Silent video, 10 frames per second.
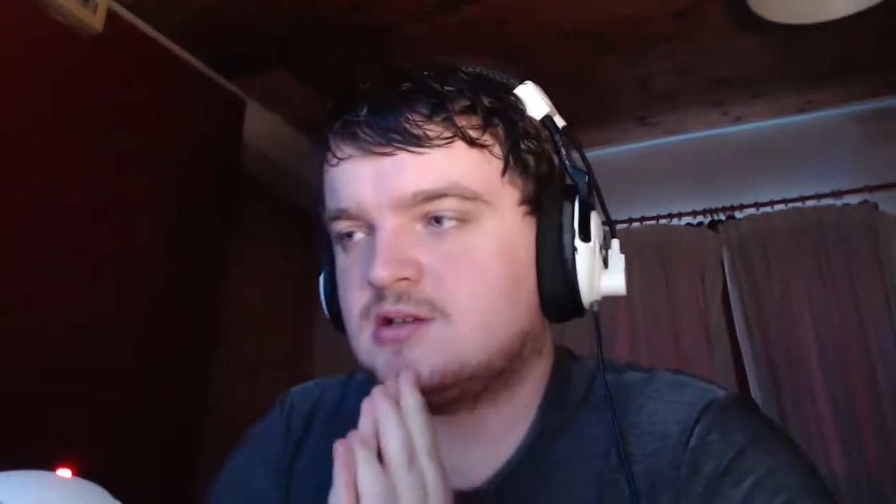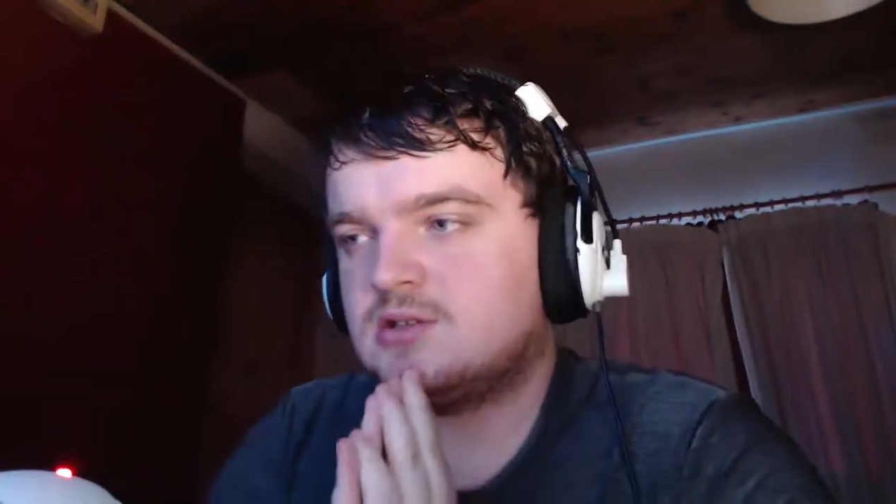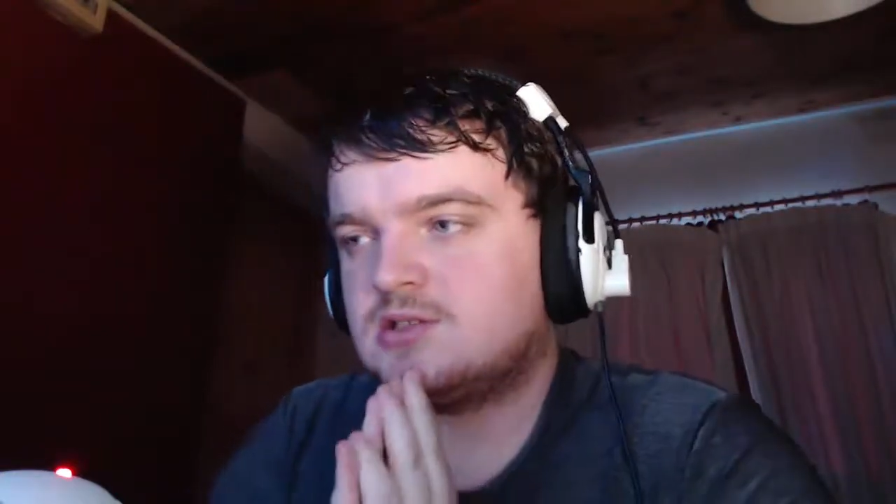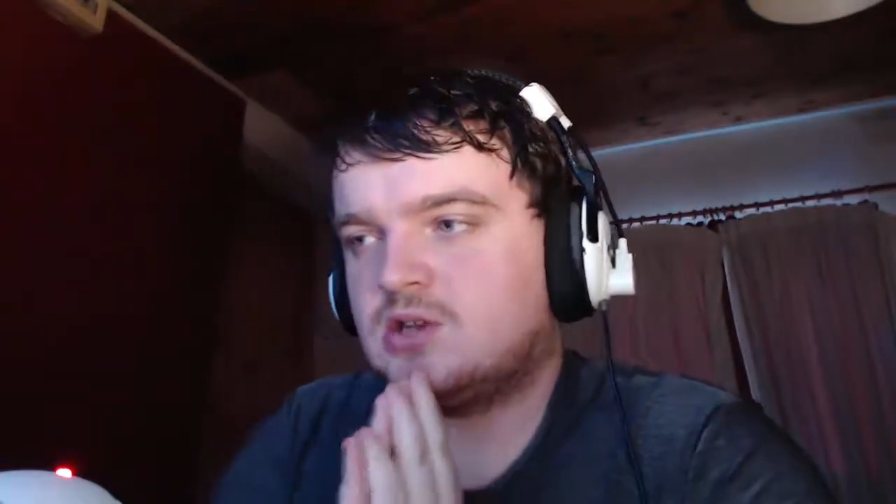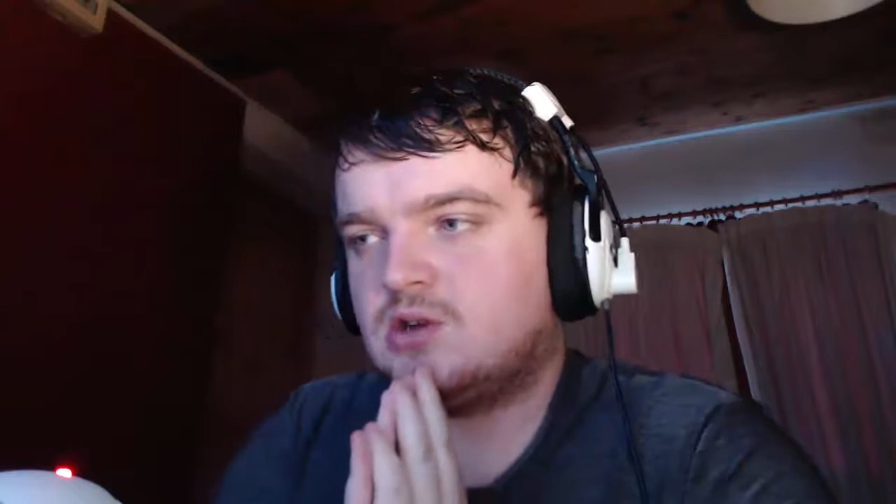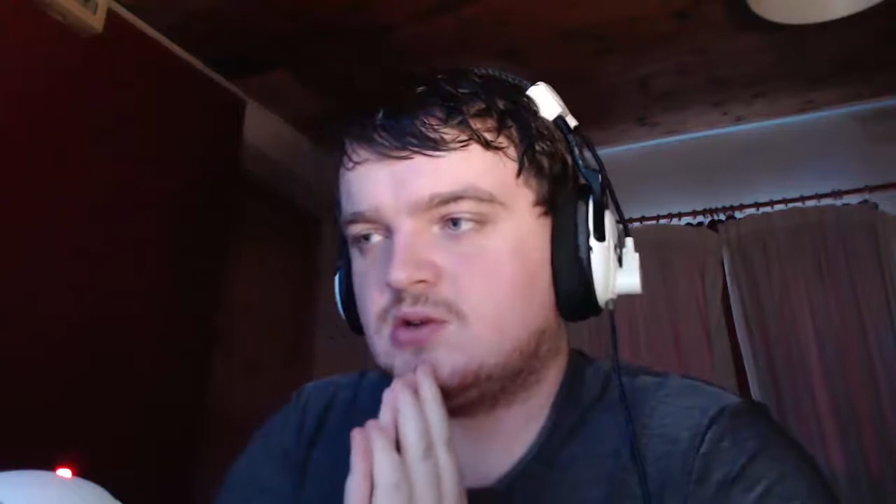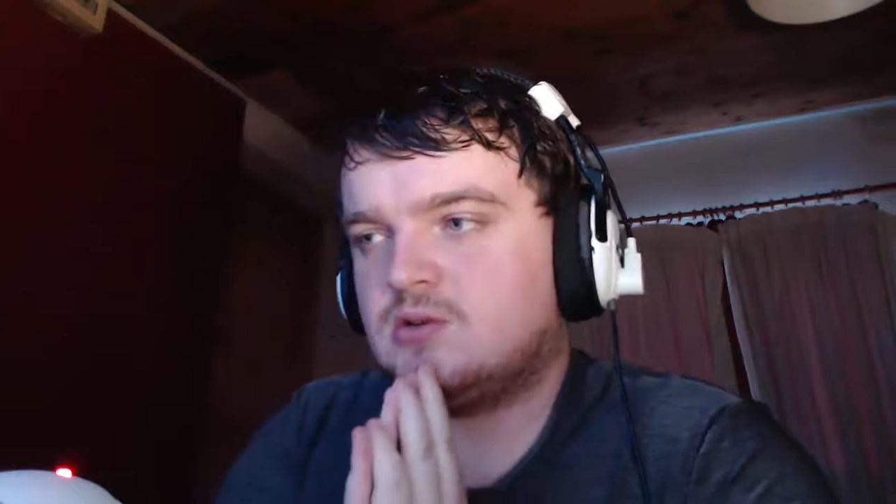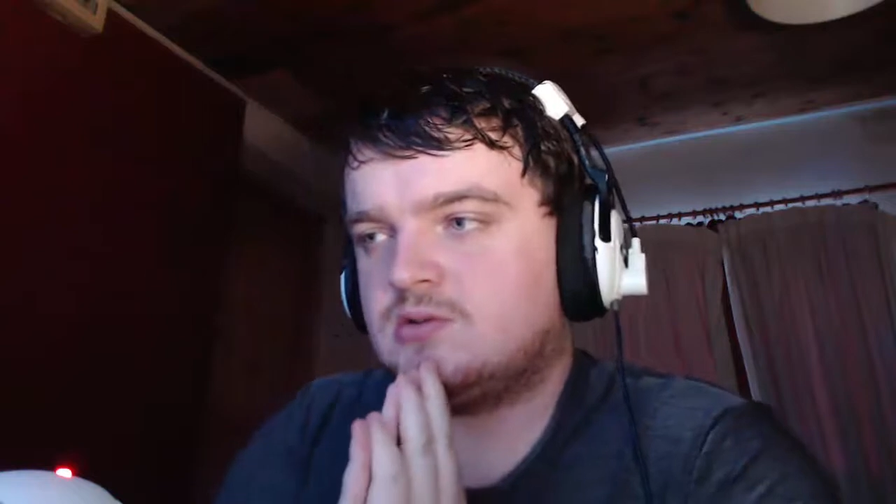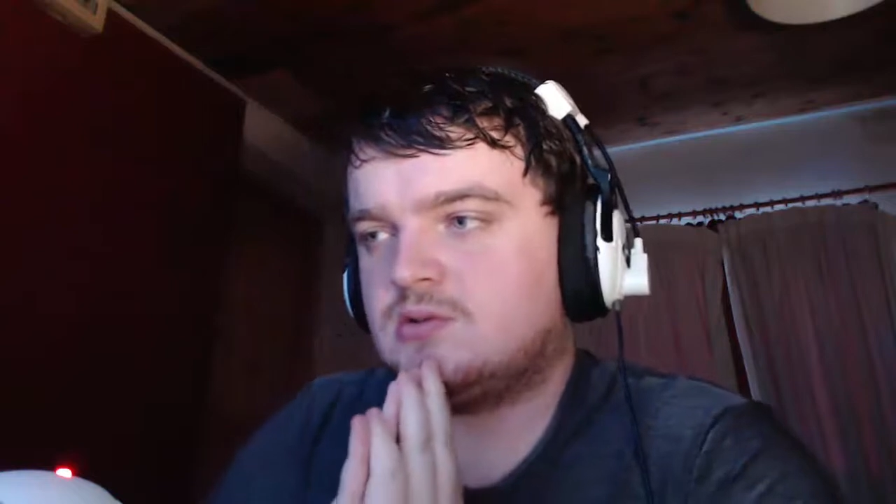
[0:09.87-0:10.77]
So,